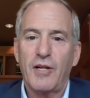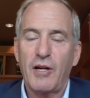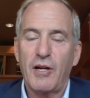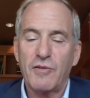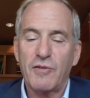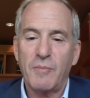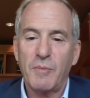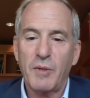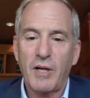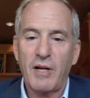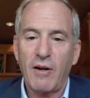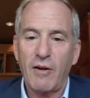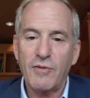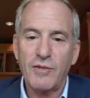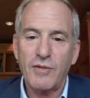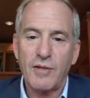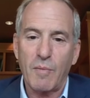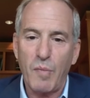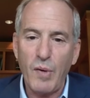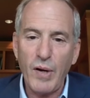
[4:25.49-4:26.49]
Some of the
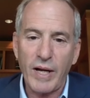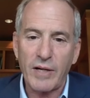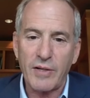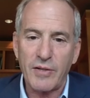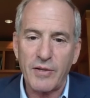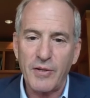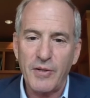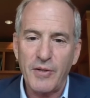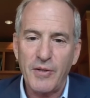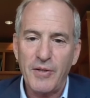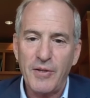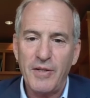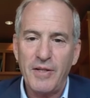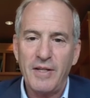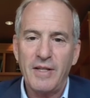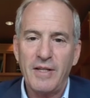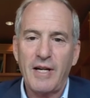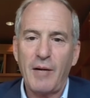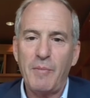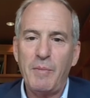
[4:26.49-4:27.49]
cars are bricked.
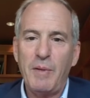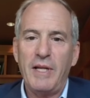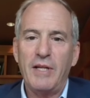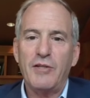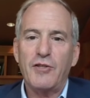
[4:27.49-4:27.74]
I mean,